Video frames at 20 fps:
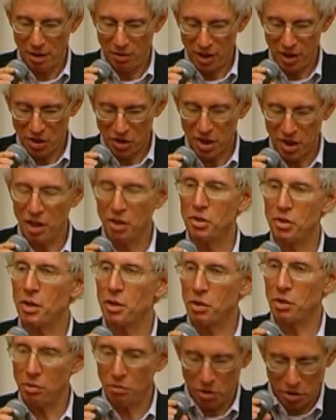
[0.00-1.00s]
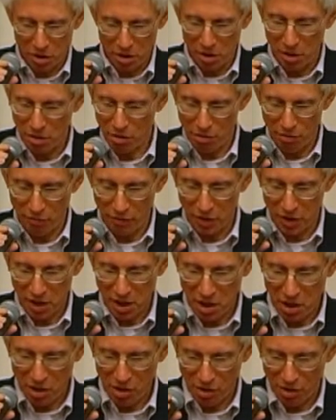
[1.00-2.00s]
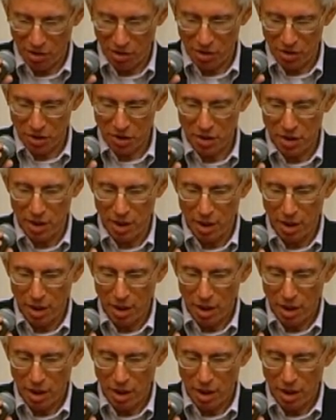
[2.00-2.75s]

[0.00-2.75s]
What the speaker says: this institution over the years,